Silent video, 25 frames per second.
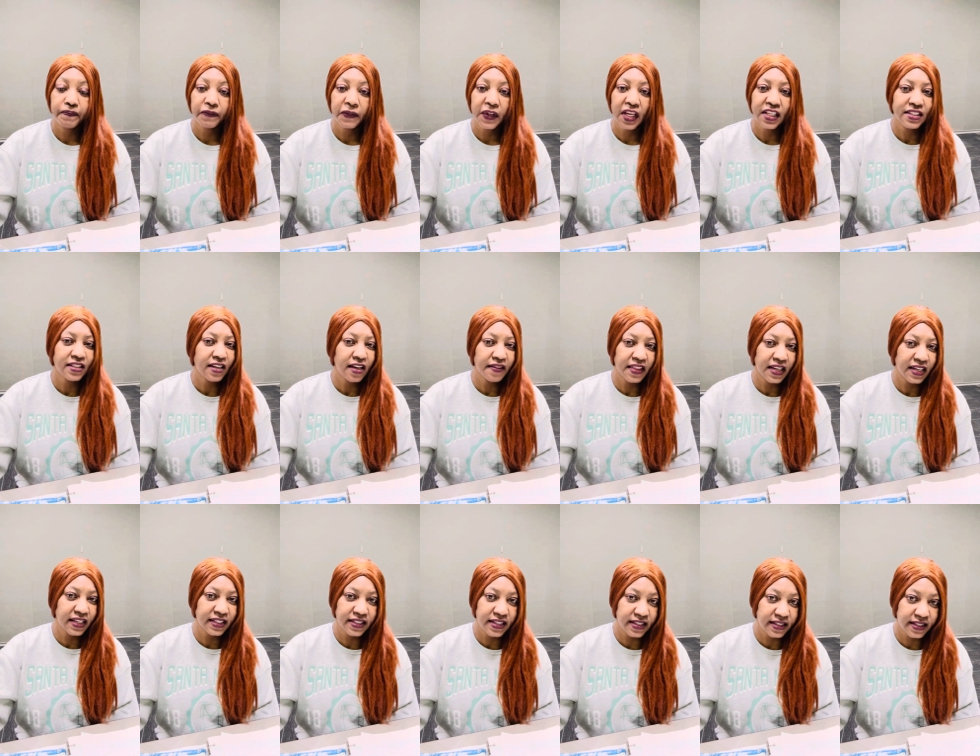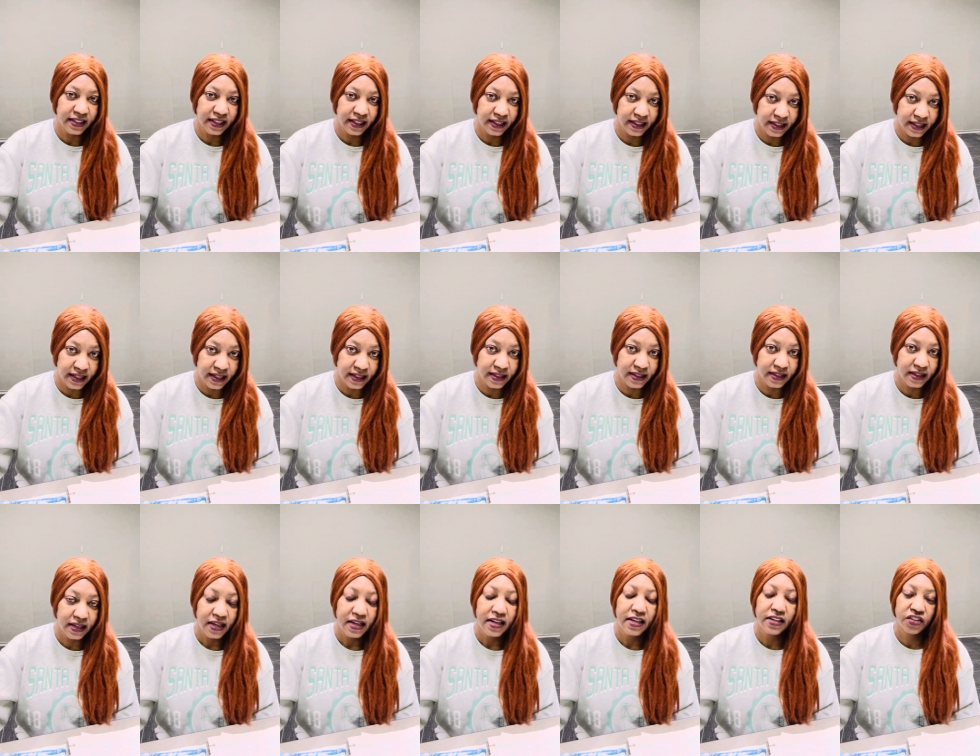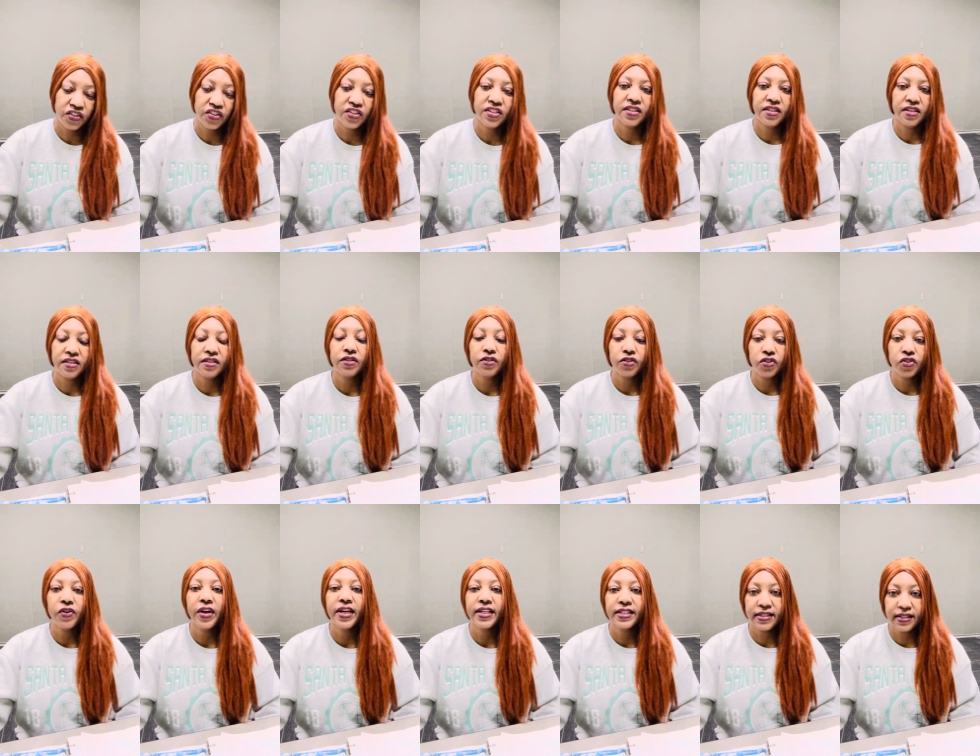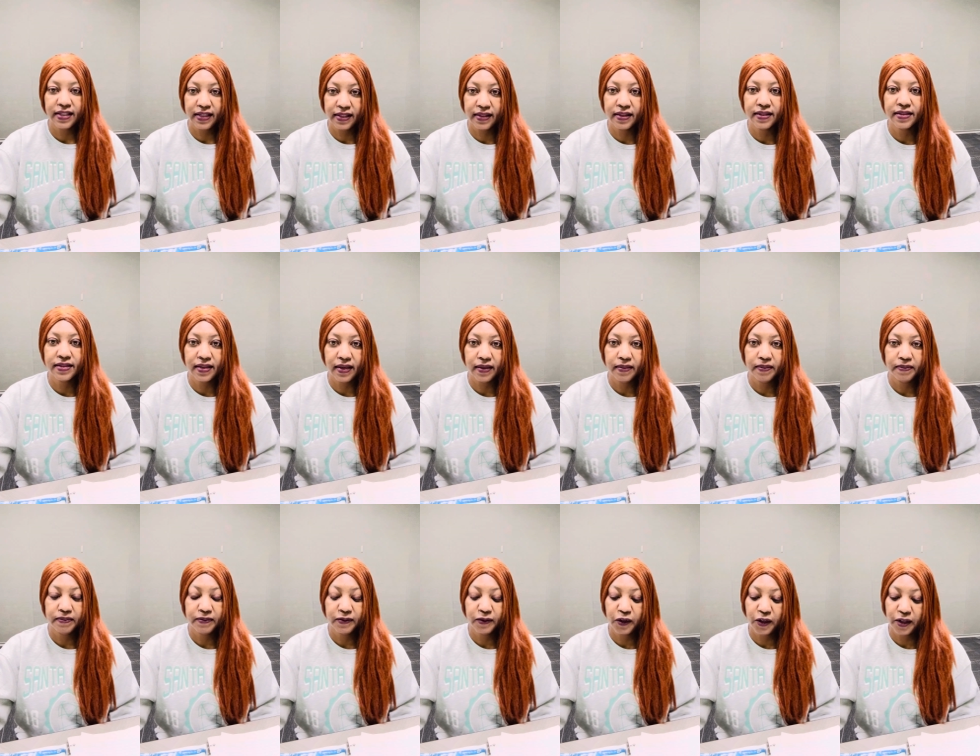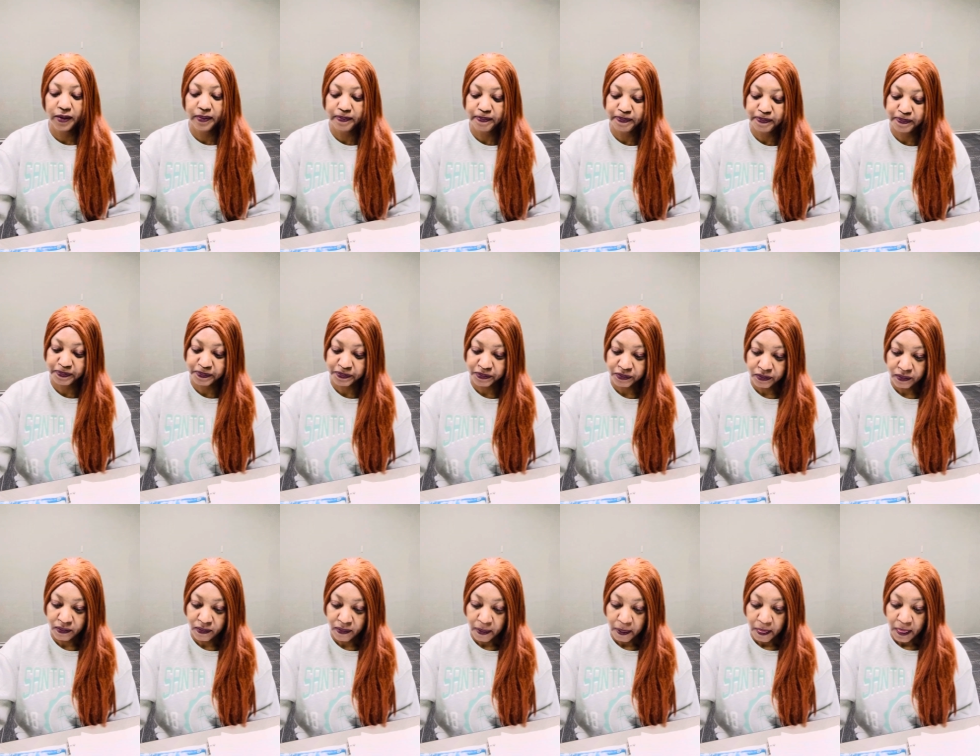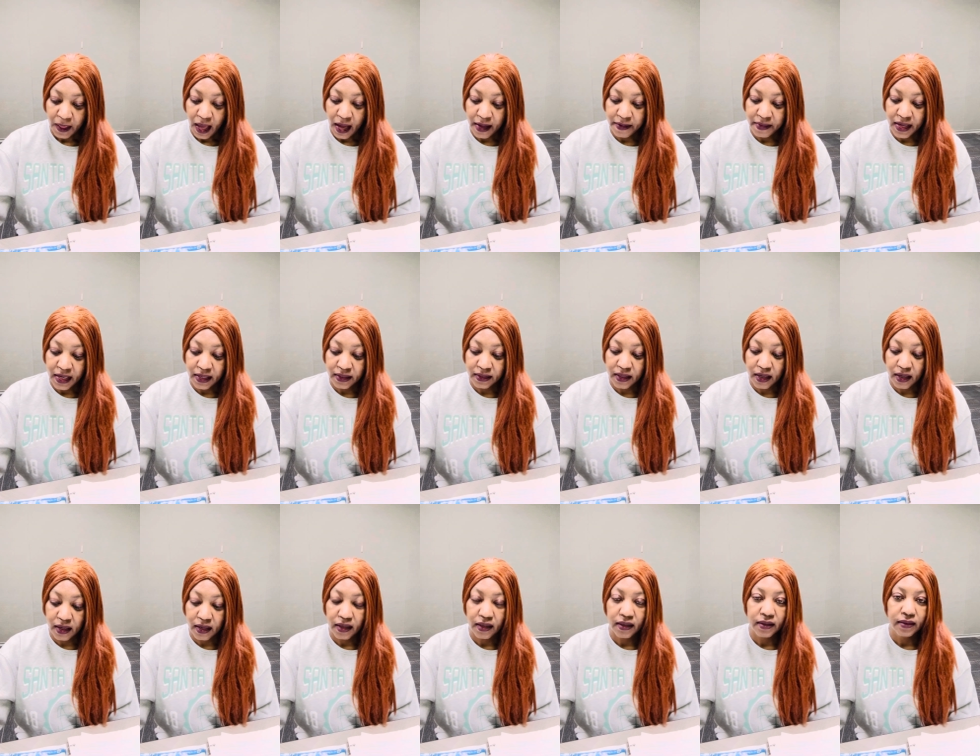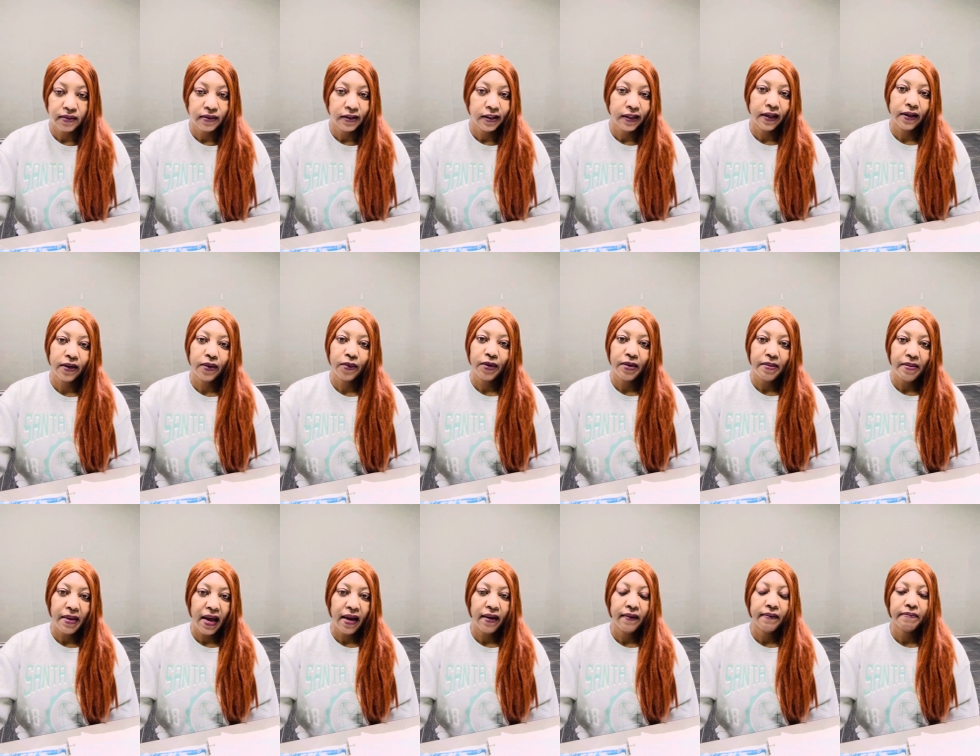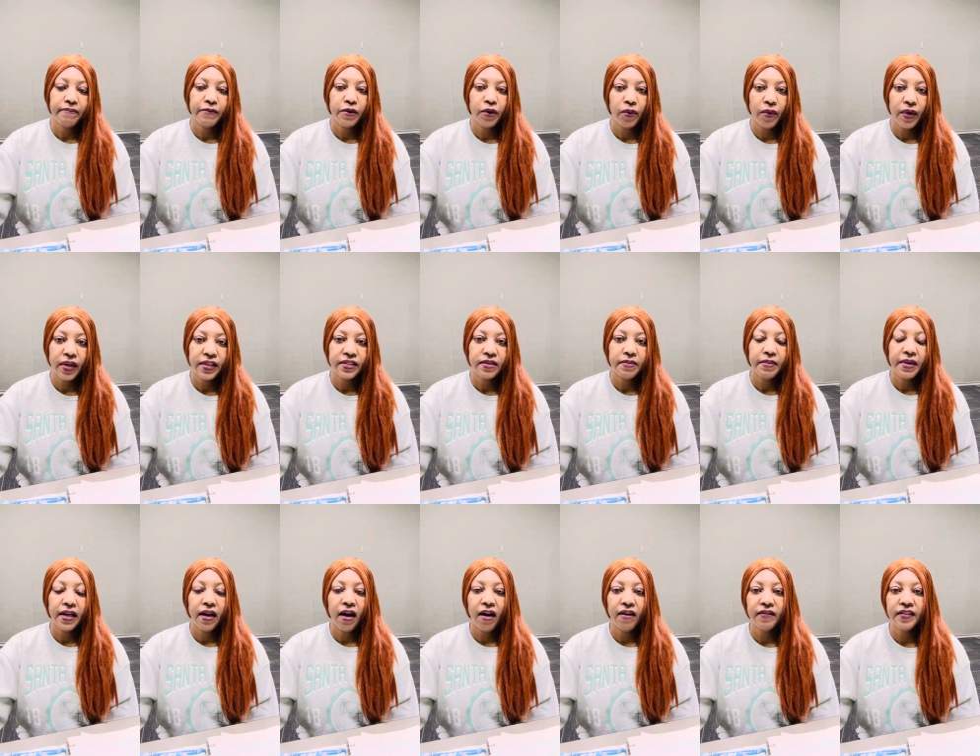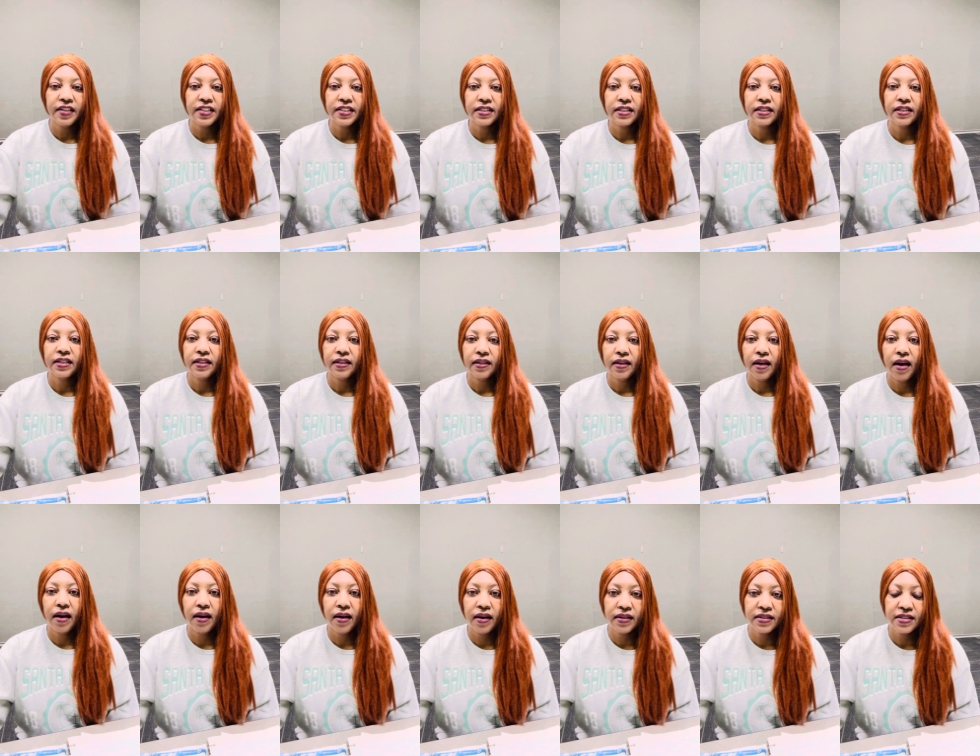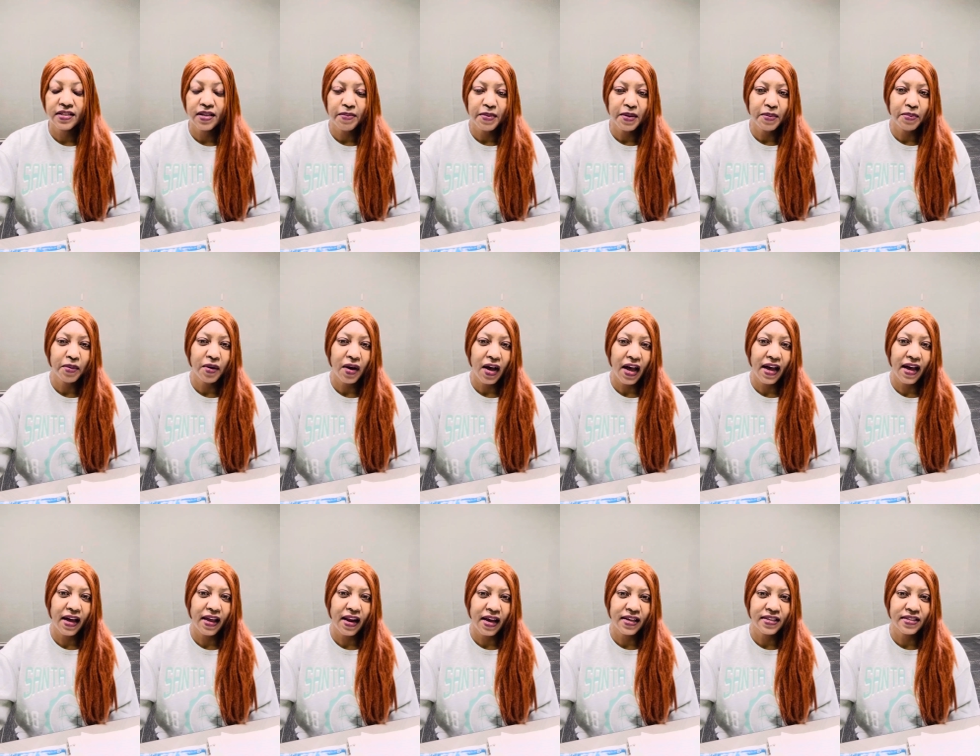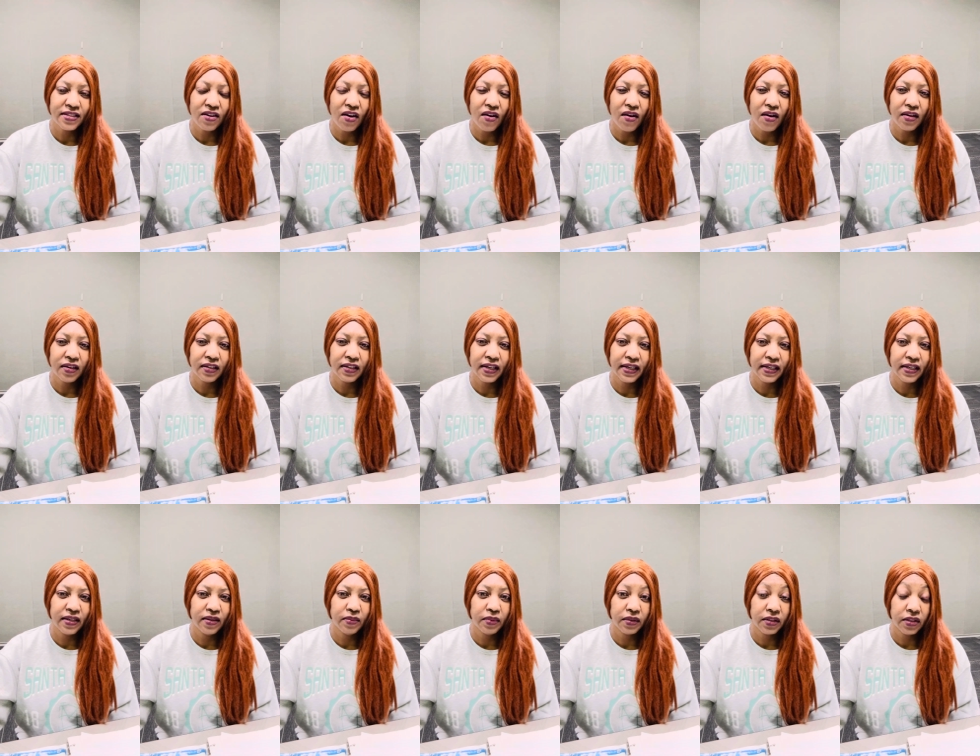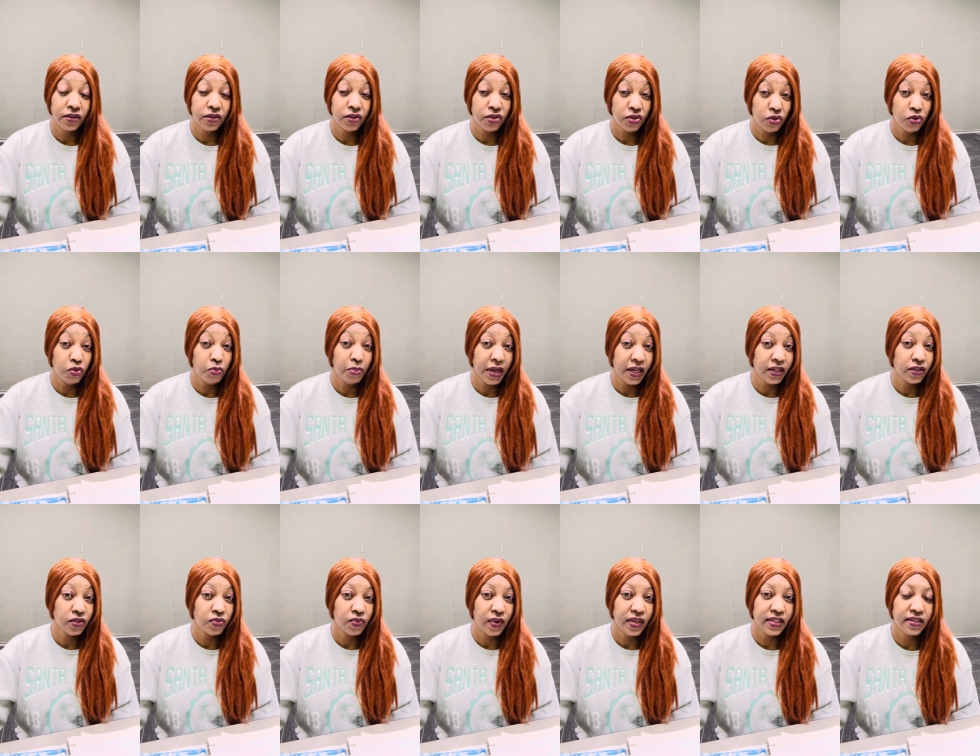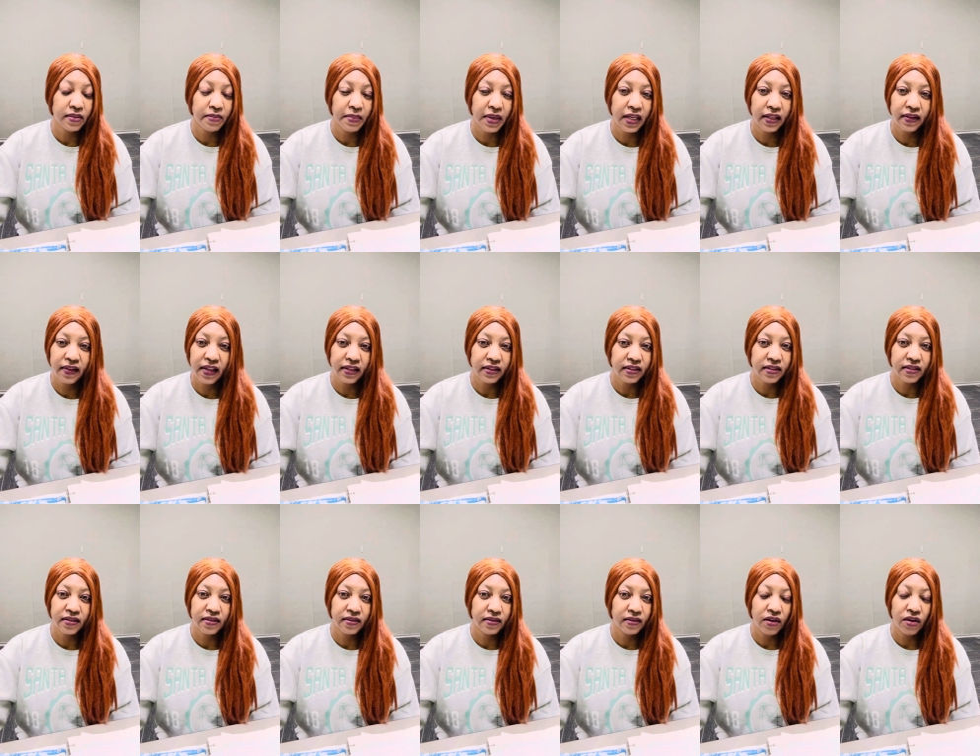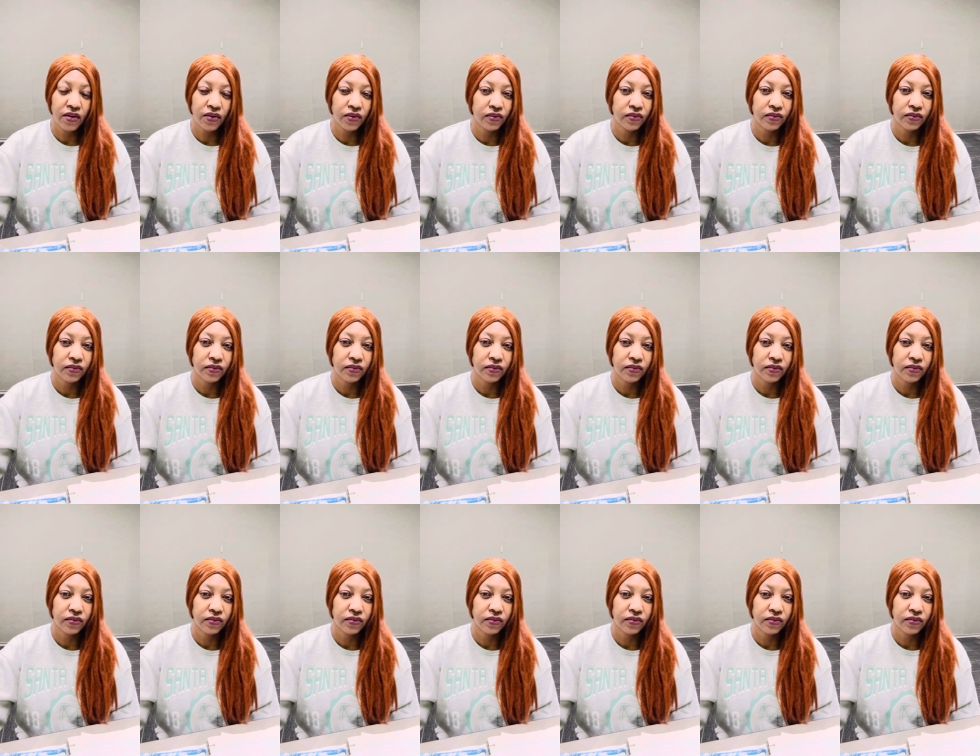It's not that it doesn't exist, it just doesn't translate the same. Okay. And then you're gonna revamp your resume, obviously. Some people I saw a lady with a 2-page resume. No.